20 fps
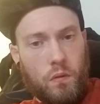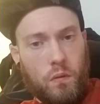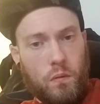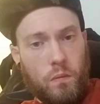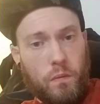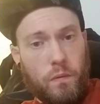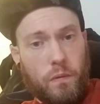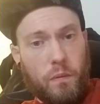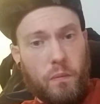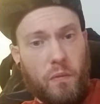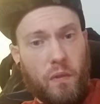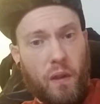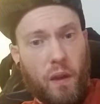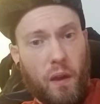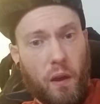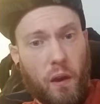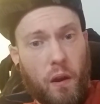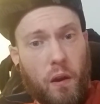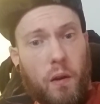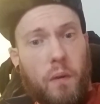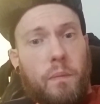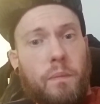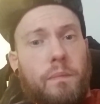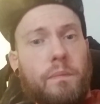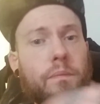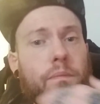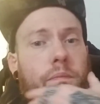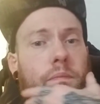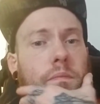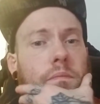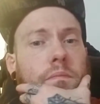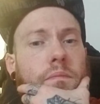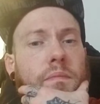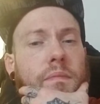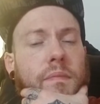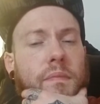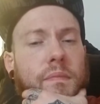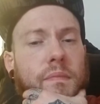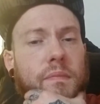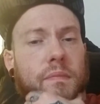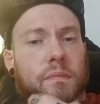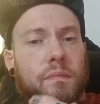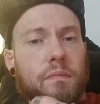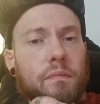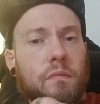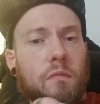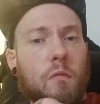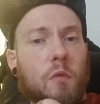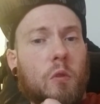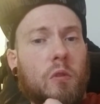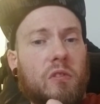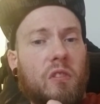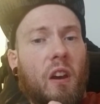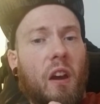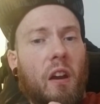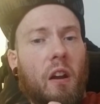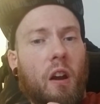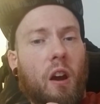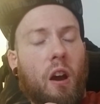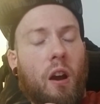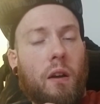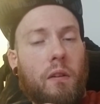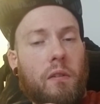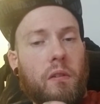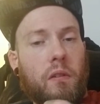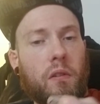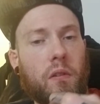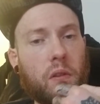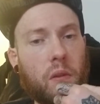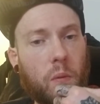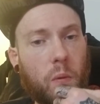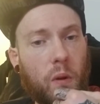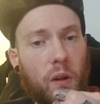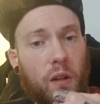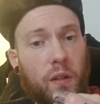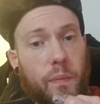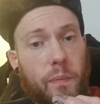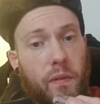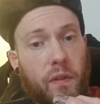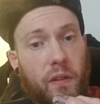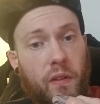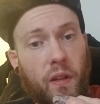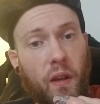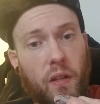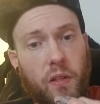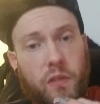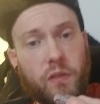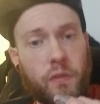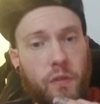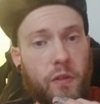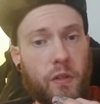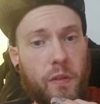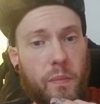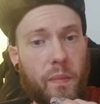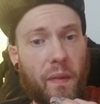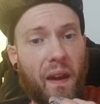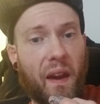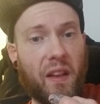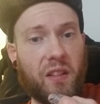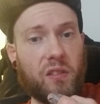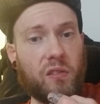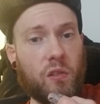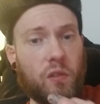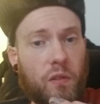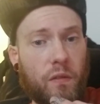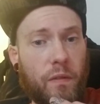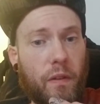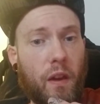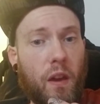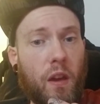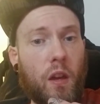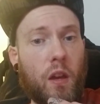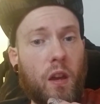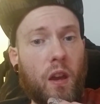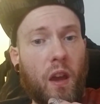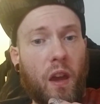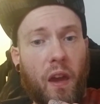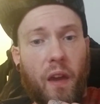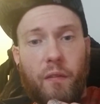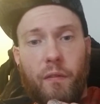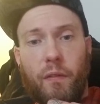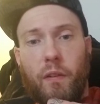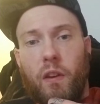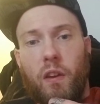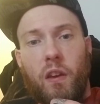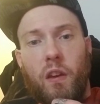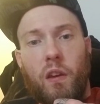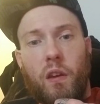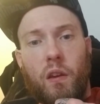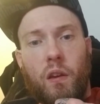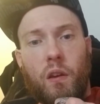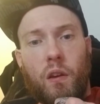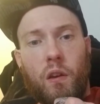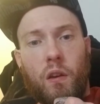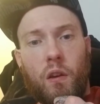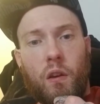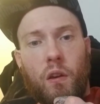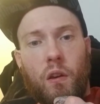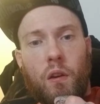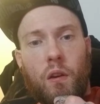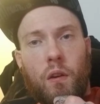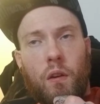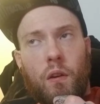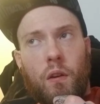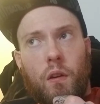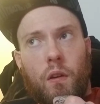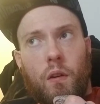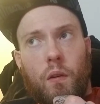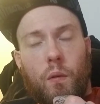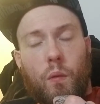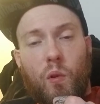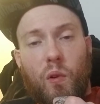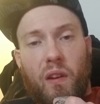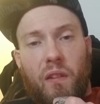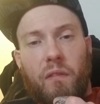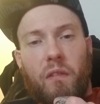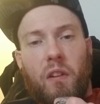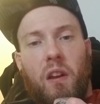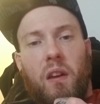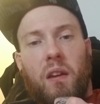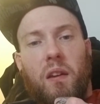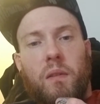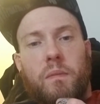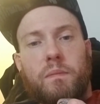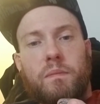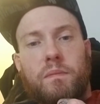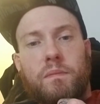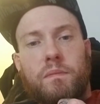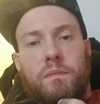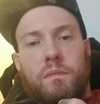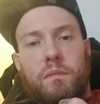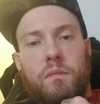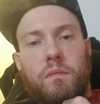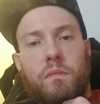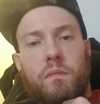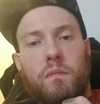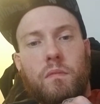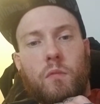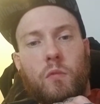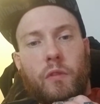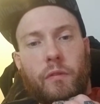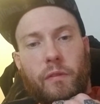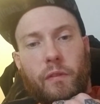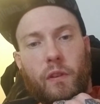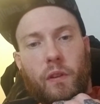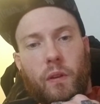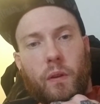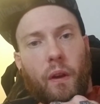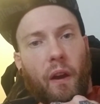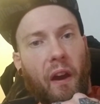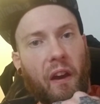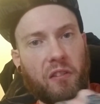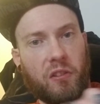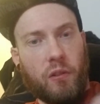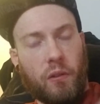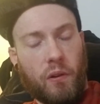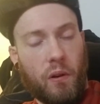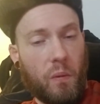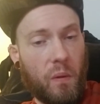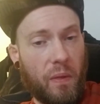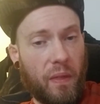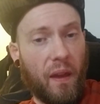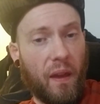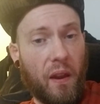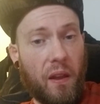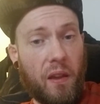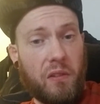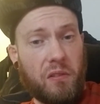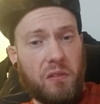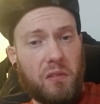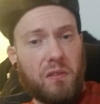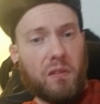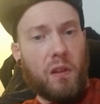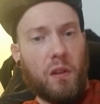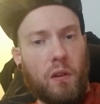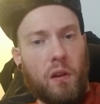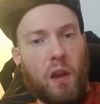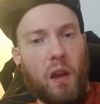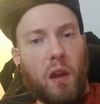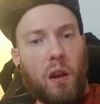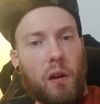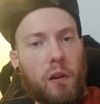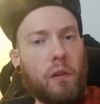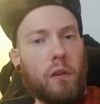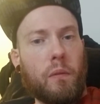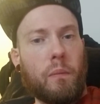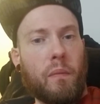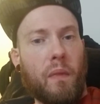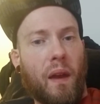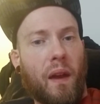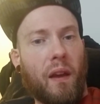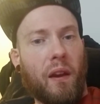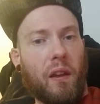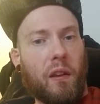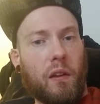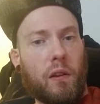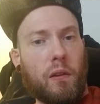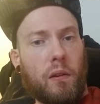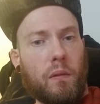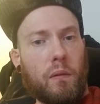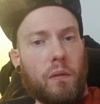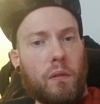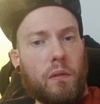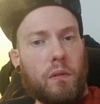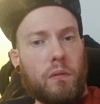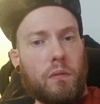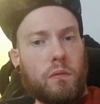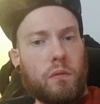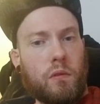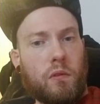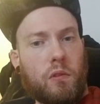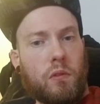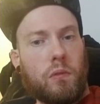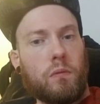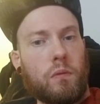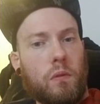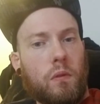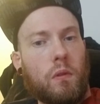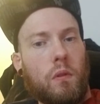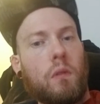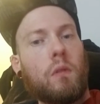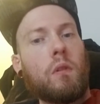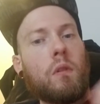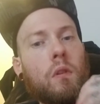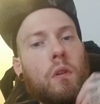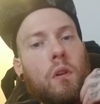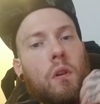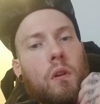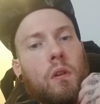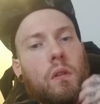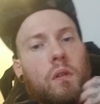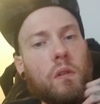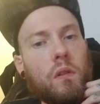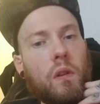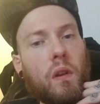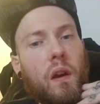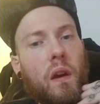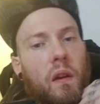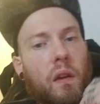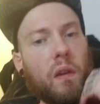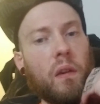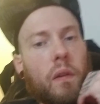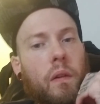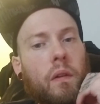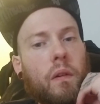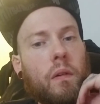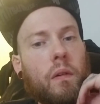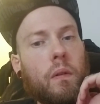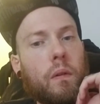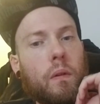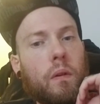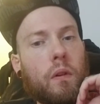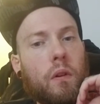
from there, it was kind of hard to do the work because I was doing massive, heavy riveting. If you guys don't know what that is, it's an air pneumatic tool that you